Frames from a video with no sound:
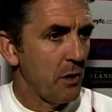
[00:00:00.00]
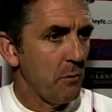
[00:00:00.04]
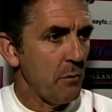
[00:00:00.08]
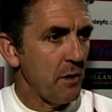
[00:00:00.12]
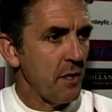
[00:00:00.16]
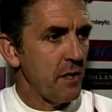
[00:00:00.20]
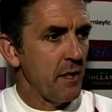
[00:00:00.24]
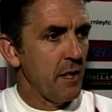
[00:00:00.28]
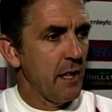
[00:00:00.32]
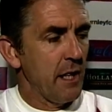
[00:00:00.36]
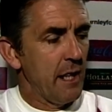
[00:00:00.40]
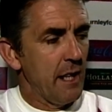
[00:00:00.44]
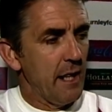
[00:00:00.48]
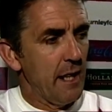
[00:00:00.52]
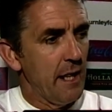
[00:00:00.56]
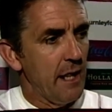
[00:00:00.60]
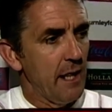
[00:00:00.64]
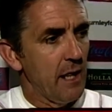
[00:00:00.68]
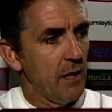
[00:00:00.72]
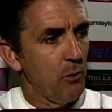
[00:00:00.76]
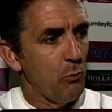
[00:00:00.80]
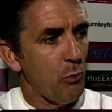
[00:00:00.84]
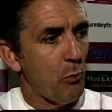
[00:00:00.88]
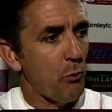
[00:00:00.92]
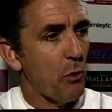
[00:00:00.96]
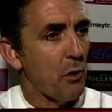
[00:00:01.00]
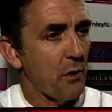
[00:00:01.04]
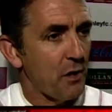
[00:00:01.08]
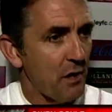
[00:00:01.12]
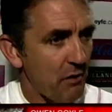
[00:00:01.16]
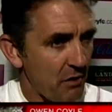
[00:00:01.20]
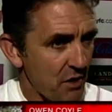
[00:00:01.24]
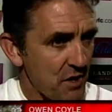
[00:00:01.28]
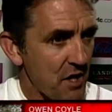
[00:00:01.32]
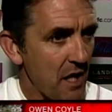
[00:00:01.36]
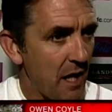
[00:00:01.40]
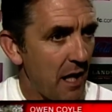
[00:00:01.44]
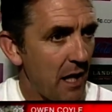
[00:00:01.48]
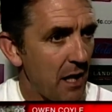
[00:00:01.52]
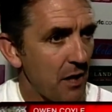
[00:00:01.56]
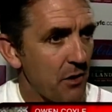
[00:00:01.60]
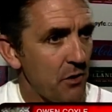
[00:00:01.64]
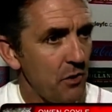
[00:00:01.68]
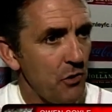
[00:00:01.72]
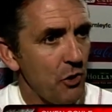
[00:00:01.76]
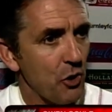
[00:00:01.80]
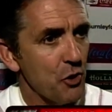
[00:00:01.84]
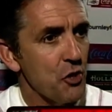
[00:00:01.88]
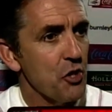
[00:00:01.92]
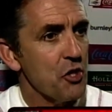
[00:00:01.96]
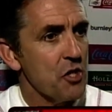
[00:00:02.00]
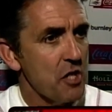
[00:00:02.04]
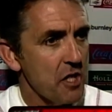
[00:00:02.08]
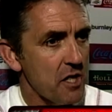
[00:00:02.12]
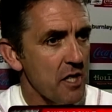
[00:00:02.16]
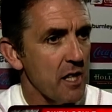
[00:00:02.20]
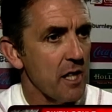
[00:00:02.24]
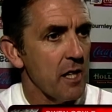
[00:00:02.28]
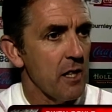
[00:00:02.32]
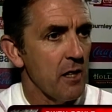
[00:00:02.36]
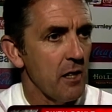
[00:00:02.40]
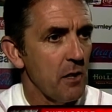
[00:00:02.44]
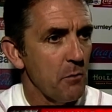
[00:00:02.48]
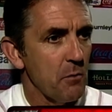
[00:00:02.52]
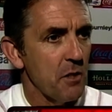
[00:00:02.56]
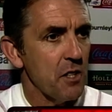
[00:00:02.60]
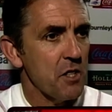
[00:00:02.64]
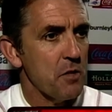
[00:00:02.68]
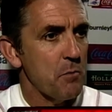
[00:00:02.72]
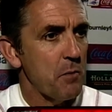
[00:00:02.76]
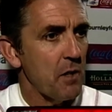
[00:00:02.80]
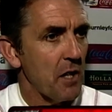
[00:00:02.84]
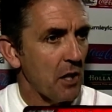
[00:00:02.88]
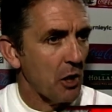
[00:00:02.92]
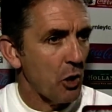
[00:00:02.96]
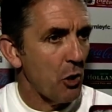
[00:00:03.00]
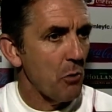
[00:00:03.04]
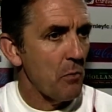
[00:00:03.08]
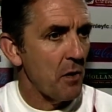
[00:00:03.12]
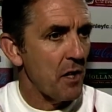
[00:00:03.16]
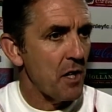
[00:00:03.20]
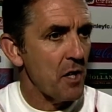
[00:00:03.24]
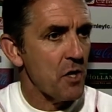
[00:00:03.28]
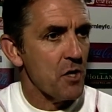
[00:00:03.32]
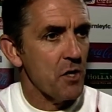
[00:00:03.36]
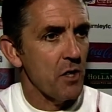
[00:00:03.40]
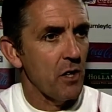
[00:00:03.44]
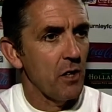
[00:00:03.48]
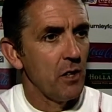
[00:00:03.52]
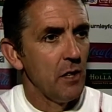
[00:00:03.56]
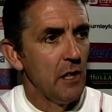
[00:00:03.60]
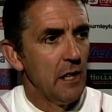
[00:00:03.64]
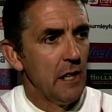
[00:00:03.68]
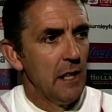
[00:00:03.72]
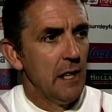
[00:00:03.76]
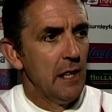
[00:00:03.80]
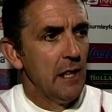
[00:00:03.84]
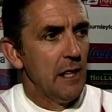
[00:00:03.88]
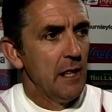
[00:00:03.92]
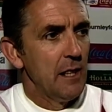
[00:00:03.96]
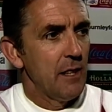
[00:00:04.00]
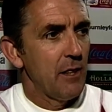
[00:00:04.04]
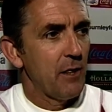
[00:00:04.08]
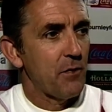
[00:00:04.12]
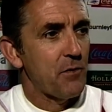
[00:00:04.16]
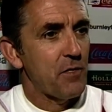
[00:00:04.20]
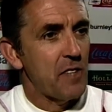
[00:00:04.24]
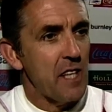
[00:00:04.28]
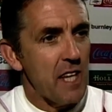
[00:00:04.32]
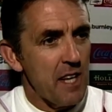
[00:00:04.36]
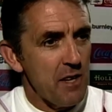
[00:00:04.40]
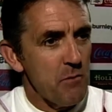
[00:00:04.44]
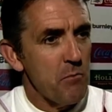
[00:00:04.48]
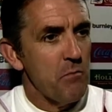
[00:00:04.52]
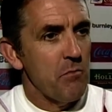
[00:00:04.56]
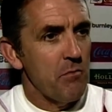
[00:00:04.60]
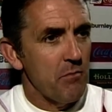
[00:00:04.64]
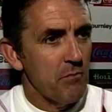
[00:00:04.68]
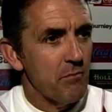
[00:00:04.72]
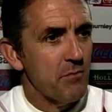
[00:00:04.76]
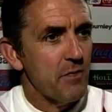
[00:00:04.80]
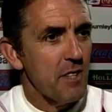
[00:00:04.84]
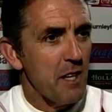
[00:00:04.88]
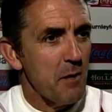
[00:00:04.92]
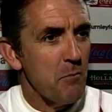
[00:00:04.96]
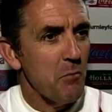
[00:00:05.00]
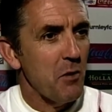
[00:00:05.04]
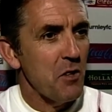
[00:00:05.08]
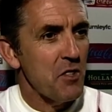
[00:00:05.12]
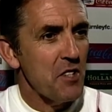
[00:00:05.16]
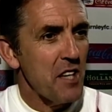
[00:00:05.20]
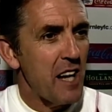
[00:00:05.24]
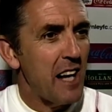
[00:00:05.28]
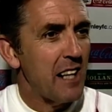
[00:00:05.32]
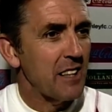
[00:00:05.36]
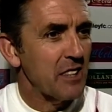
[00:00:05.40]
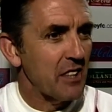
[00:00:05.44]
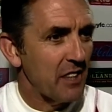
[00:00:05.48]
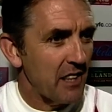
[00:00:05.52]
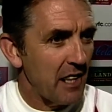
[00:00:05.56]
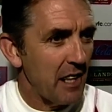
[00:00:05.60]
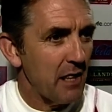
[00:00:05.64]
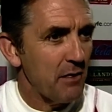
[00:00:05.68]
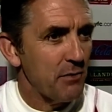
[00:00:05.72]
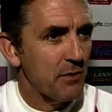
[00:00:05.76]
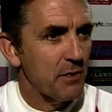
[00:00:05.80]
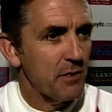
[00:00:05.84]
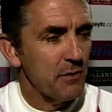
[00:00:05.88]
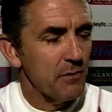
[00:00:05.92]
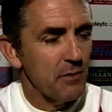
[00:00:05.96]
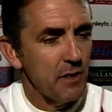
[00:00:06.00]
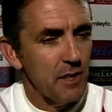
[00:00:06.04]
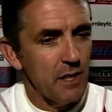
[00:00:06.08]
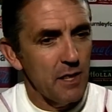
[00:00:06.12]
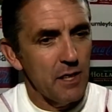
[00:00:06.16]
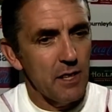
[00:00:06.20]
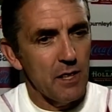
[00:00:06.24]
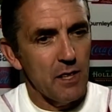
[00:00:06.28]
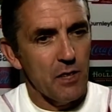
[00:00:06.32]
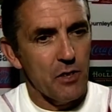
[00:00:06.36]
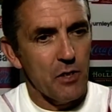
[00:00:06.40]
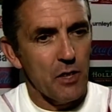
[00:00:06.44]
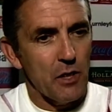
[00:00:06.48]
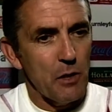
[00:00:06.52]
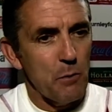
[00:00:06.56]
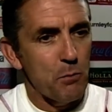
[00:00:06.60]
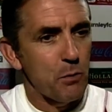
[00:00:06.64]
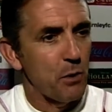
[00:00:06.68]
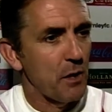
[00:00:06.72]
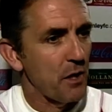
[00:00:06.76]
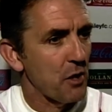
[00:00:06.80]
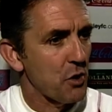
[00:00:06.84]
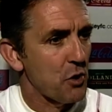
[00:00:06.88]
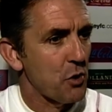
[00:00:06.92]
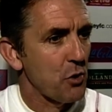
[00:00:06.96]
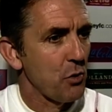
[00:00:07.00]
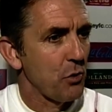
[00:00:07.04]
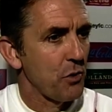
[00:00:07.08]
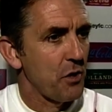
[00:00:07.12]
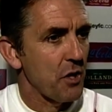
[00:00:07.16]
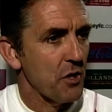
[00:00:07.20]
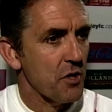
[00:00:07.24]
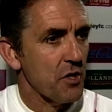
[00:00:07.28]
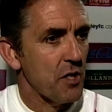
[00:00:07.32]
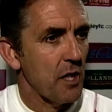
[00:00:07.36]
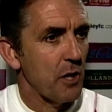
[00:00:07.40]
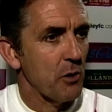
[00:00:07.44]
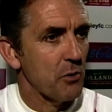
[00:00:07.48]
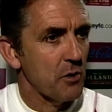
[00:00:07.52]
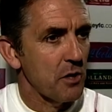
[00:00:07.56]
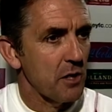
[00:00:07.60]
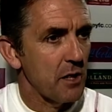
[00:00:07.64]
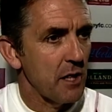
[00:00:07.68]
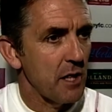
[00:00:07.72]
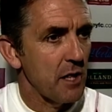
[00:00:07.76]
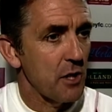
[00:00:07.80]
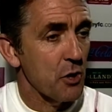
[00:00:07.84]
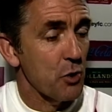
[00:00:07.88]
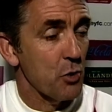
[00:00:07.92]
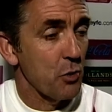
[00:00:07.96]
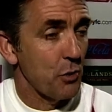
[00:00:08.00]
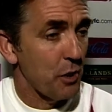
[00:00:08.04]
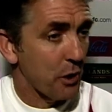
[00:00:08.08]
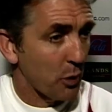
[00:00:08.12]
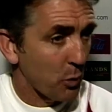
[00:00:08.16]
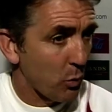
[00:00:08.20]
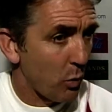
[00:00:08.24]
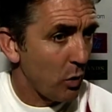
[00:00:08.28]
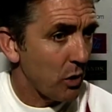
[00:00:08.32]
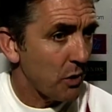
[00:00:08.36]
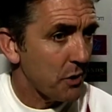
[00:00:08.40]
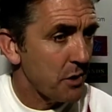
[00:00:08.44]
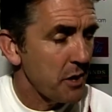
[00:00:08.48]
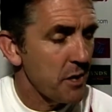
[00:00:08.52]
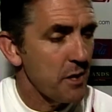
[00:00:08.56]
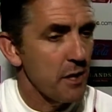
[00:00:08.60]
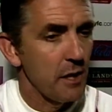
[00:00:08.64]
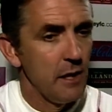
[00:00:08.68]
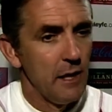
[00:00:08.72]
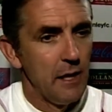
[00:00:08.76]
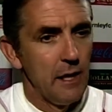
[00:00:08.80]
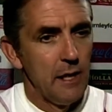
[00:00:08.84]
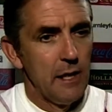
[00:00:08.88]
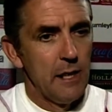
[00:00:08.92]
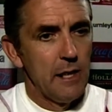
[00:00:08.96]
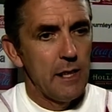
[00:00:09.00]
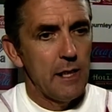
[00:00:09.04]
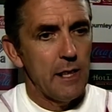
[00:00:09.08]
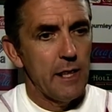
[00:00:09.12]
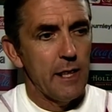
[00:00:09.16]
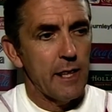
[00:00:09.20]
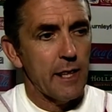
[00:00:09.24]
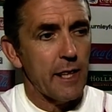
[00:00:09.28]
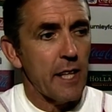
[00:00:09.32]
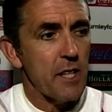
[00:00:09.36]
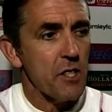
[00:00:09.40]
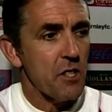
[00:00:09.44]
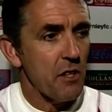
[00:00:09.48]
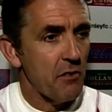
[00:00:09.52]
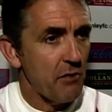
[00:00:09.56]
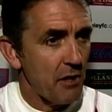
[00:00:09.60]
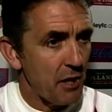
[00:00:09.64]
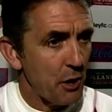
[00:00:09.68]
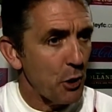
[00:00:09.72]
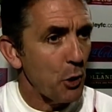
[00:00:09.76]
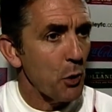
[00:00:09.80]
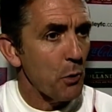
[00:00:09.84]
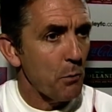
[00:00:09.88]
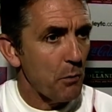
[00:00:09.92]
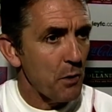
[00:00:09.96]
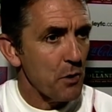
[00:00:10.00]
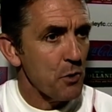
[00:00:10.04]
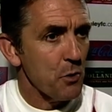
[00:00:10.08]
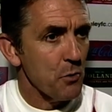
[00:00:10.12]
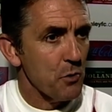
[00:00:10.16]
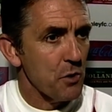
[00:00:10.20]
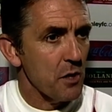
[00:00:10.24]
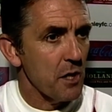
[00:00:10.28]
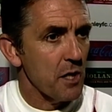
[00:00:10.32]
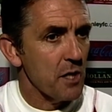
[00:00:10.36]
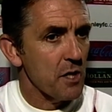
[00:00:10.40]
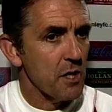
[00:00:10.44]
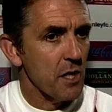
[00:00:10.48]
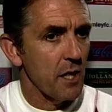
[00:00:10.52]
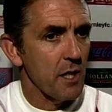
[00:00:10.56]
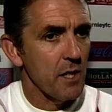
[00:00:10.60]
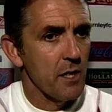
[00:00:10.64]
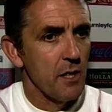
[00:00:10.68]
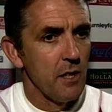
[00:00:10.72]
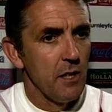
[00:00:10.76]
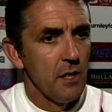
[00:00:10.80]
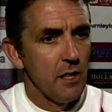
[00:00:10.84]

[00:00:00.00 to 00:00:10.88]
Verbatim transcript: I mean, uh, well, worked ever so hard, not just today. I mean, it's been a culmination of, of 10, 10 months hard graft. Uh, I think the players showed their style today, they showed their qualities uh, against a very good Bristol City side.